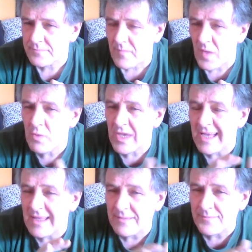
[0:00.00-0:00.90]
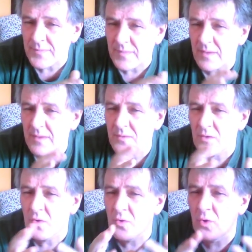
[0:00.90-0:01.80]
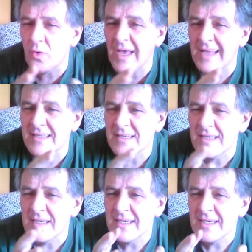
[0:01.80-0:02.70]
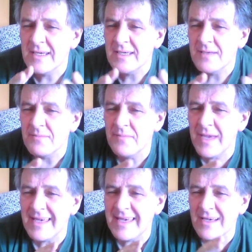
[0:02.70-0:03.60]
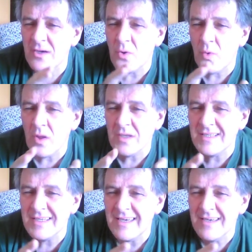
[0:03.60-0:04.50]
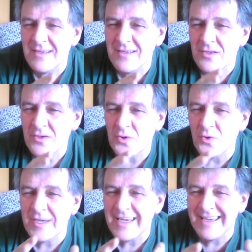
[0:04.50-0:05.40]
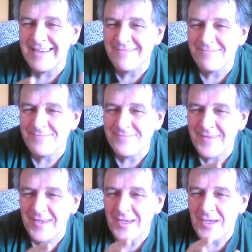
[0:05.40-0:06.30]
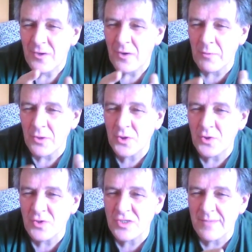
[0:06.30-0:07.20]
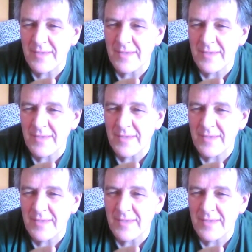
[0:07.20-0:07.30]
we can look at making quality cooking. I'm going to cook something